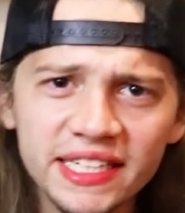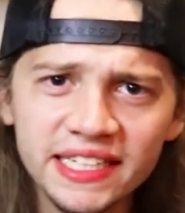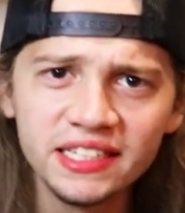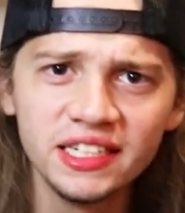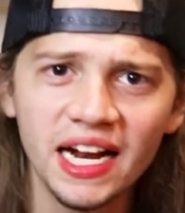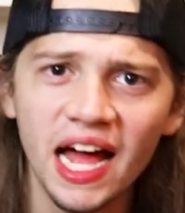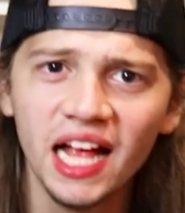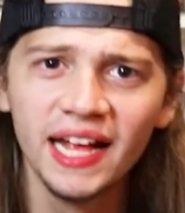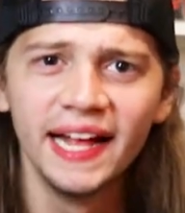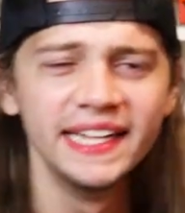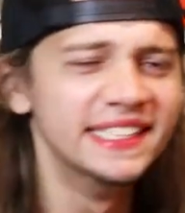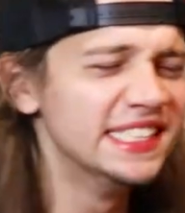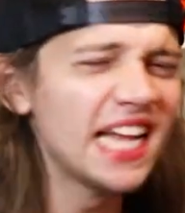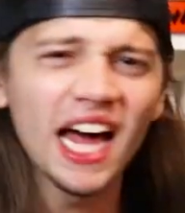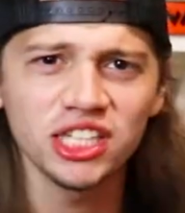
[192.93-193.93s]
on the internet.
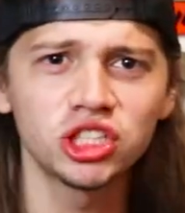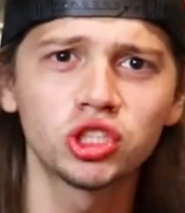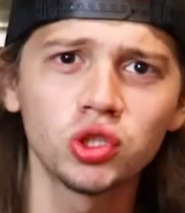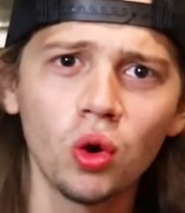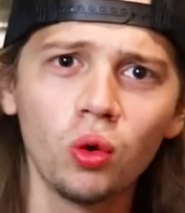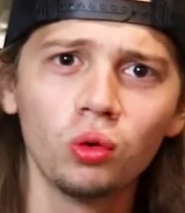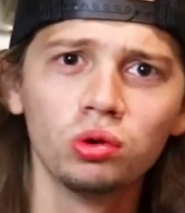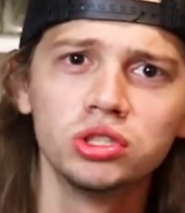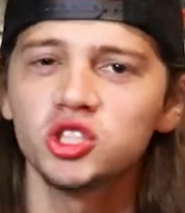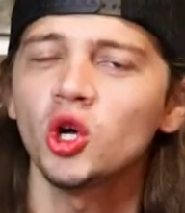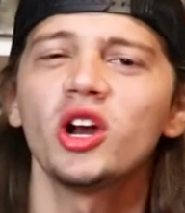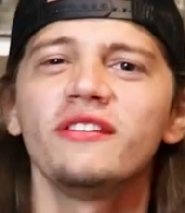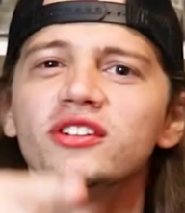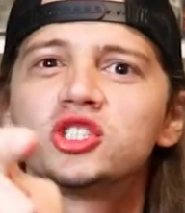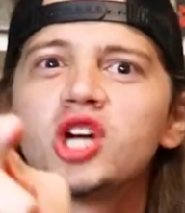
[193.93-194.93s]
Not a soul.
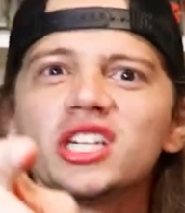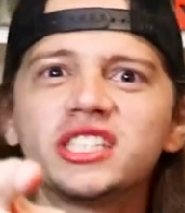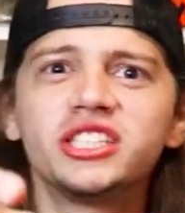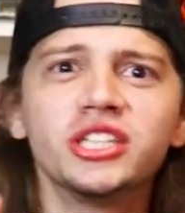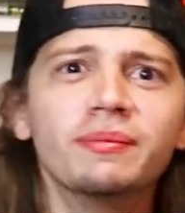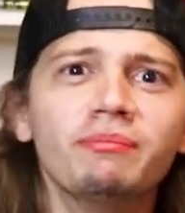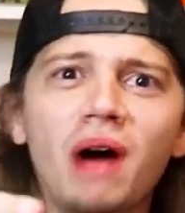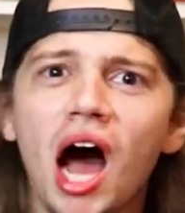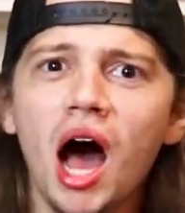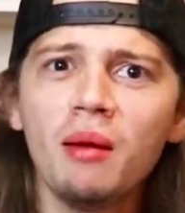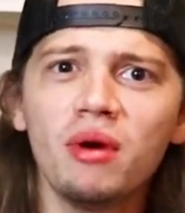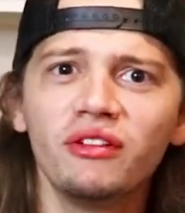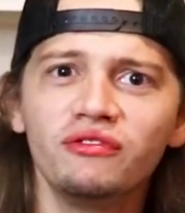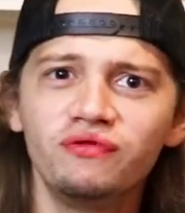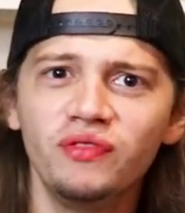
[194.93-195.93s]
Don't even trust your
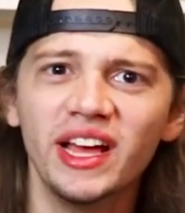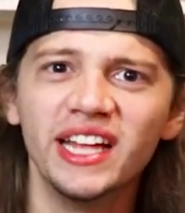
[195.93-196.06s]
mom on